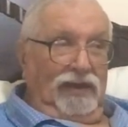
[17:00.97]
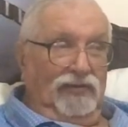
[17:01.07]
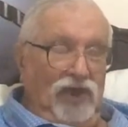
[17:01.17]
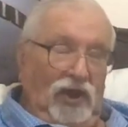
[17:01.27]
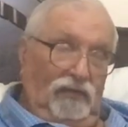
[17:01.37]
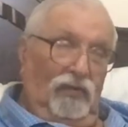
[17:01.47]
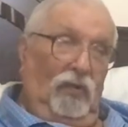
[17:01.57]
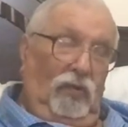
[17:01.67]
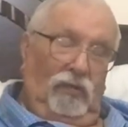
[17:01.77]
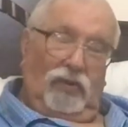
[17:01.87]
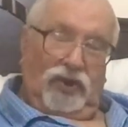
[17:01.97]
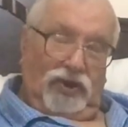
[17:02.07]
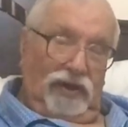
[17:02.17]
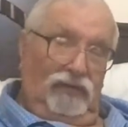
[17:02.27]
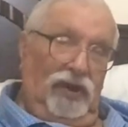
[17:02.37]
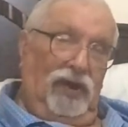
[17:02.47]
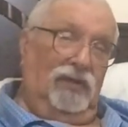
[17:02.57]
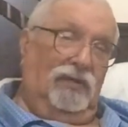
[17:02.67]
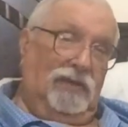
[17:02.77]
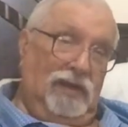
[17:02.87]
Doubtful, but you never know.
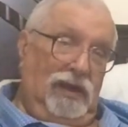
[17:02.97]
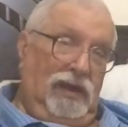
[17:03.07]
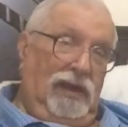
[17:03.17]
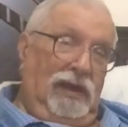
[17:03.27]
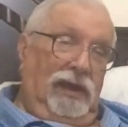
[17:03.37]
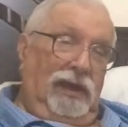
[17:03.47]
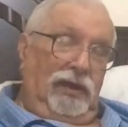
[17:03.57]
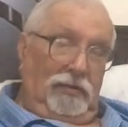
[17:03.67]
In the